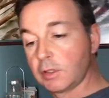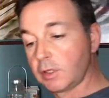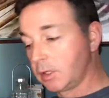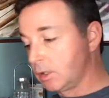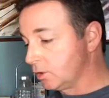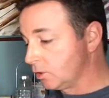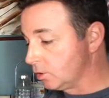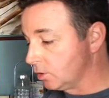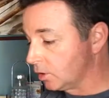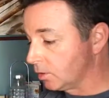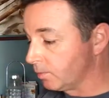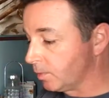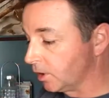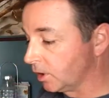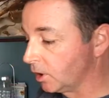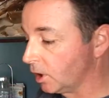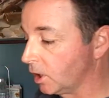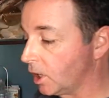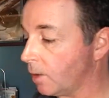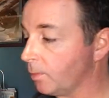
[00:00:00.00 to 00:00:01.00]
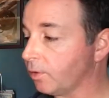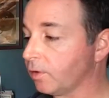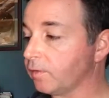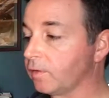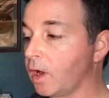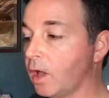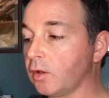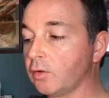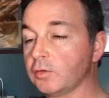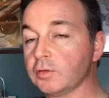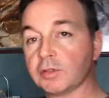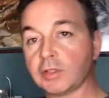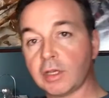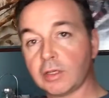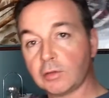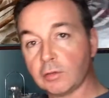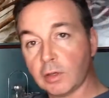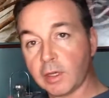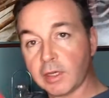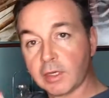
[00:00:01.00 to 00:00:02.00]
So you can pick a couple of colors
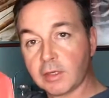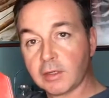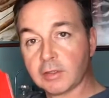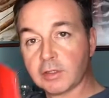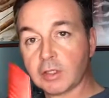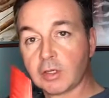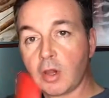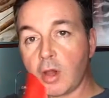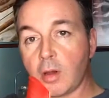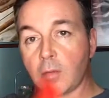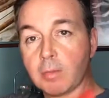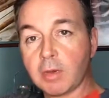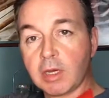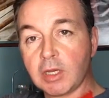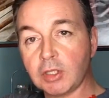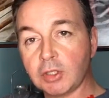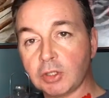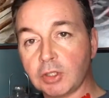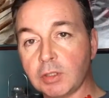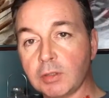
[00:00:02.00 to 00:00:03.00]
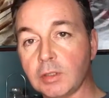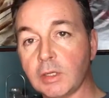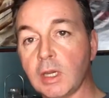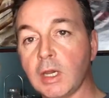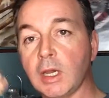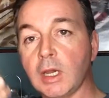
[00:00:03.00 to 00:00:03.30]
that you like as a combination.